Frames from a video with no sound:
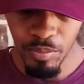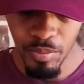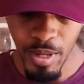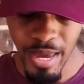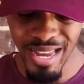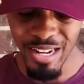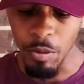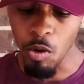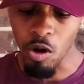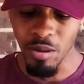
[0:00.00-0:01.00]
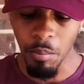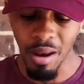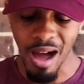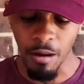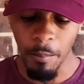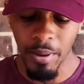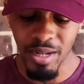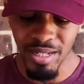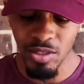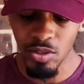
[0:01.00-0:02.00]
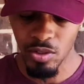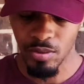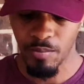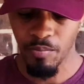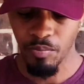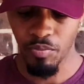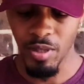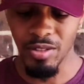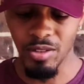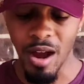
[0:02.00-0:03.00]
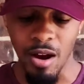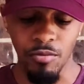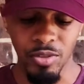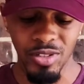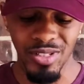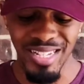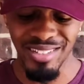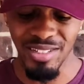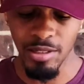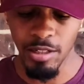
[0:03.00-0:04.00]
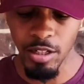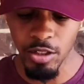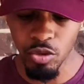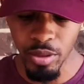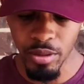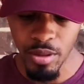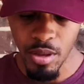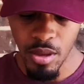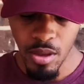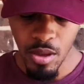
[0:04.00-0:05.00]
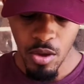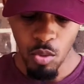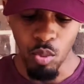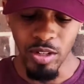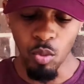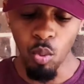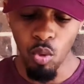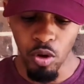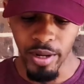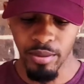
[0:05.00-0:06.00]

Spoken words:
A&M on block punts is tied for 6th in the country with 1.